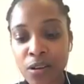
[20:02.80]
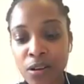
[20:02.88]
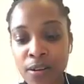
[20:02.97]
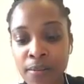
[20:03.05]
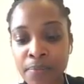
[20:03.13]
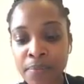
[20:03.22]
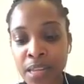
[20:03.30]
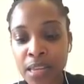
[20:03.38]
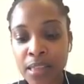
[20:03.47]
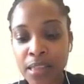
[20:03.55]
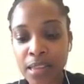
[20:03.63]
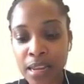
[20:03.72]

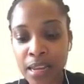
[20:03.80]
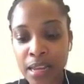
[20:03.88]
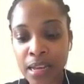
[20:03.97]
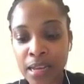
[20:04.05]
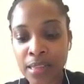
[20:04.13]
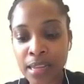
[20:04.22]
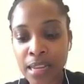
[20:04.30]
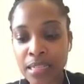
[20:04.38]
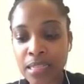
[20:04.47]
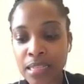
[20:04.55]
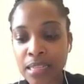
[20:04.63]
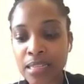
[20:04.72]
the
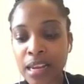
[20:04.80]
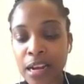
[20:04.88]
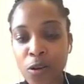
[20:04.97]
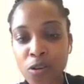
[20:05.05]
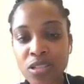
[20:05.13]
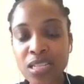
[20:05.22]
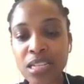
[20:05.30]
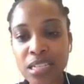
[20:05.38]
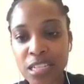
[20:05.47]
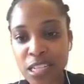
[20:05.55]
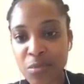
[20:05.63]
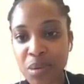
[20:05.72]
last things that are causing
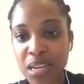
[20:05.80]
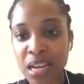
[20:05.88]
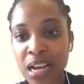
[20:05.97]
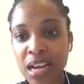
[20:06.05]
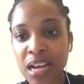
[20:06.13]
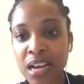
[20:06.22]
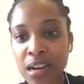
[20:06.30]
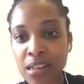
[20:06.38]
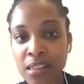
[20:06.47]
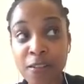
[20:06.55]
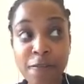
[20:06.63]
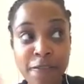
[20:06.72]
dyspnea are
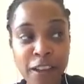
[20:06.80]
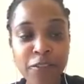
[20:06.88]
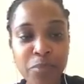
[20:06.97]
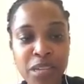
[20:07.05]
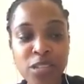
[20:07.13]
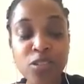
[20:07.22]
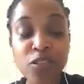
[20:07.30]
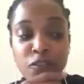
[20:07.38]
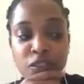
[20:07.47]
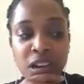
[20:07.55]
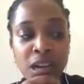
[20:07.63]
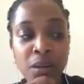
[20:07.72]
the 5 Ps of
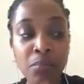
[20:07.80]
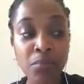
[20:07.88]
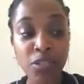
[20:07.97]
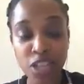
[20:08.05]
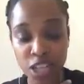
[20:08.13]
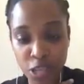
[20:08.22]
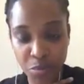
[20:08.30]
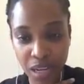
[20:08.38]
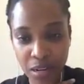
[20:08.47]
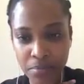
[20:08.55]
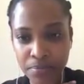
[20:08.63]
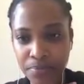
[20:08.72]
chest
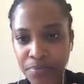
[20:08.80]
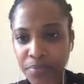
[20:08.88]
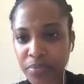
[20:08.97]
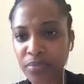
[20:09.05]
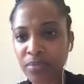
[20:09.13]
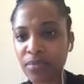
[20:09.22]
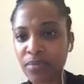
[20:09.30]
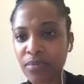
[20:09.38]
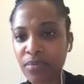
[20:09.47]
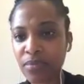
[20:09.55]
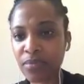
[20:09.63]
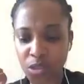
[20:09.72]
pain.
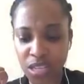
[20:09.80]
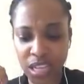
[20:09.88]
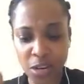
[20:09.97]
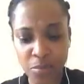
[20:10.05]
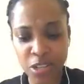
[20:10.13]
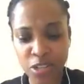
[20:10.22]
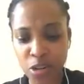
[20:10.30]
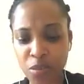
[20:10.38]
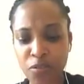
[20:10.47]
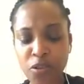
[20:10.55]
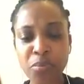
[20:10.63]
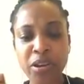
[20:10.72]
So as I had mentioned
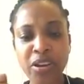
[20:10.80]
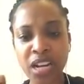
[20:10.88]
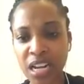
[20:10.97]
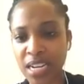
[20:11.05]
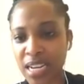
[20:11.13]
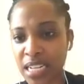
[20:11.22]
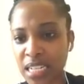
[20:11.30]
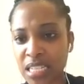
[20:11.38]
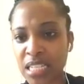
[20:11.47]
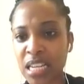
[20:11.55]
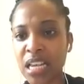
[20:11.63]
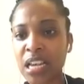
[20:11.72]
before,
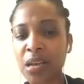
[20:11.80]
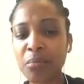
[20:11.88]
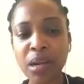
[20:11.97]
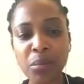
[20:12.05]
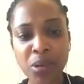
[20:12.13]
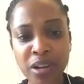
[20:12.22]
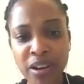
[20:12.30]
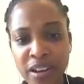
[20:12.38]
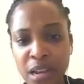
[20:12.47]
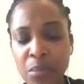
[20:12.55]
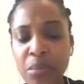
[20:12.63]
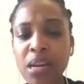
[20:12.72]
pericarditis, pulmonary
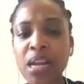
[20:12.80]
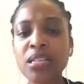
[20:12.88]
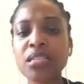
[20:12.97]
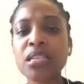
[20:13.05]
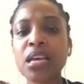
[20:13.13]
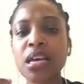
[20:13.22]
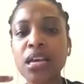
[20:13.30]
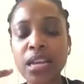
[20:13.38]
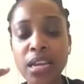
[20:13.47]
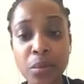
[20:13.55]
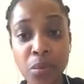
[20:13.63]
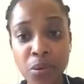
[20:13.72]
embolus,
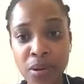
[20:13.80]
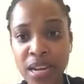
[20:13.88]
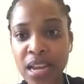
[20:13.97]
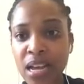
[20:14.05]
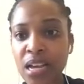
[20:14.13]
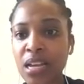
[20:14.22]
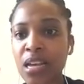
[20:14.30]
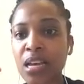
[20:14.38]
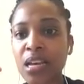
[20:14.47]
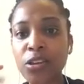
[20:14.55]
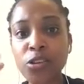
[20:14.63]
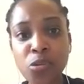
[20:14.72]
pneumonia,
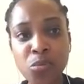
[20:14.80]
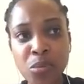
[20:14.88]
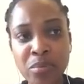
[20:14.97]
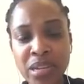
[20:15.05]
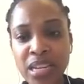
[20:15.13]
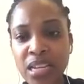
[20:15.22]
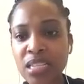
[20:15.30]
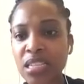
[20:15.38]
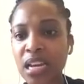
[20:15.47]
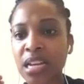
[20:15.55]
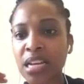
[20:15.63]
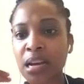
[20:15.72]

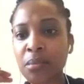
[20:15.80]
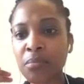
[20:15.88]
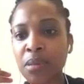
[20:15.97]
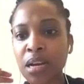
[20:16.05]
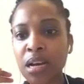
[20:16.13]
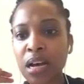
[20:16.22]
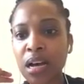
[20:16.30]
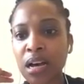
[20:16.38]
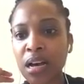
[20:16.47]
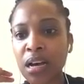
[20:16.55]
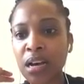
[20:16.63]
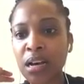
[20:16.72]
pneumomediastinum,
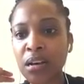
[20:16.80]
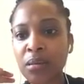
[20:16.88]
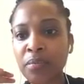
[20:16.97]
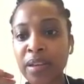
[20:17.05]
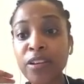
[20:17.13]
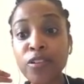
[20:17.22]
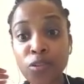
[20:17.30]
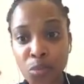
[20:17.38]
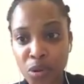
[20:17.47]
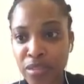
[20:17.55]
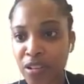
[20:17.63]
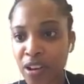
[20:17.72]
and
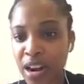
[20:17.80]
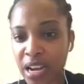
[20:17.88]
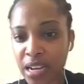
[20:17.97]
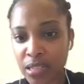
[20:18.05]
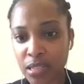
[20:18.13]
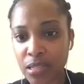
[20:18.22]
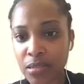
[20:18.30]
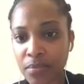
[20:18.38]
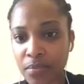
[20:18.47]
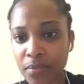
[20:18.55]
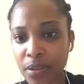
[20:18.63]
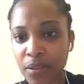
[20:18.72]
pneumothorax.
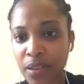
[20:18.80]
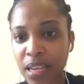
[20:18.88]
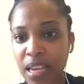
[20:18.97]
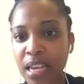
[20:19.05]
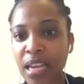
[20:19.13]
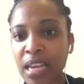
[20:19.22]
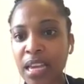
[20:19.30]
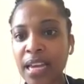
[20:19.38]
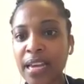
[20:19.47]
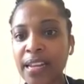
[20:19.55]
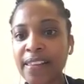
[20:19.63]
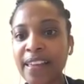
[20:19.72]
Okay,
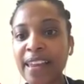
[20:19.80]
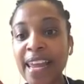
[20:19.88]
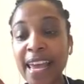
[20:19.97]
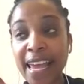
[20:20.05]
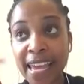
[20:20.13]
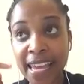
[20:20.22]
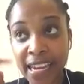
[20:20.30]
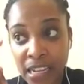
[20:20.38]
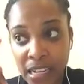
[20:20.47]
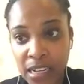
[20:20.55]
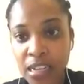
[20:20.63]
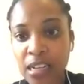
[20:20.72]
and then
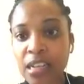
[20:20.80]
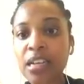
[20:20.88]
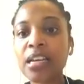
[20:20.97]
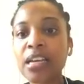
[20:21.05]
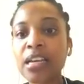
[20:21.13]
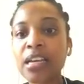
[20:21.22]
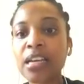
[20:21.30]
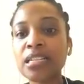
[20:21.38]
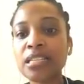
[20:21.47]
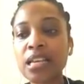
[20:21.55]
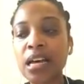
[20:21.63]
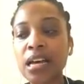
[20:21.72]
N
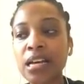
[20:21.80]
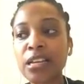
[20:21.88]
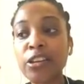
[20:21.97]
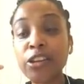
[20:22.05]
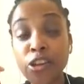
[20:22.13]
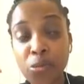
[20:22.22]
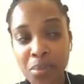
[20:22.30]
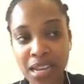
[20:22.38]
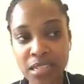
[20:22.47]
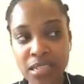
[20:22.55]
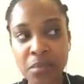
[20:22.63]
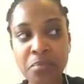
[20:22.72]
is
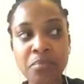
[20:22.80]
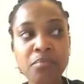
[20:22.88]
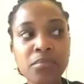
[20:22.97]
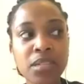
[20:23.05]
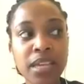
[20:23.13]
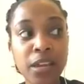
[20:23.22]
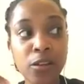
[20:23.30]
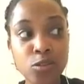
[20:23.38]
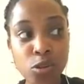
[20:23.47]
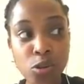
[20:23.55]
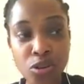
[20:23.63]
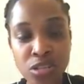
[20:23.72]
neoplasm, can
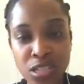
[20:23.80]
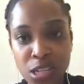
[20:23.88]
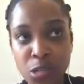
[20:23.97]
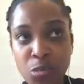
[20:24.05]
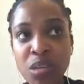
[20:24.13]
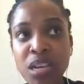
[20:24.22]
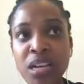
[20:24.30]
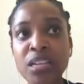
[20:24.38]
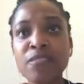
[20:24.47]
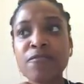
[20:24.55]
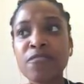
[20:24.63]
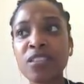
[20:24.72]
also cause dyspnea
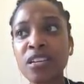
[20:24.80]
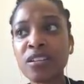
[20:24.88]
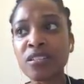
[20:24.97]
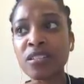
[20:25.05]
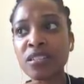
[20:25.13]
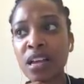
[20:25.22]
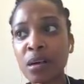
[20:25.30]
if there's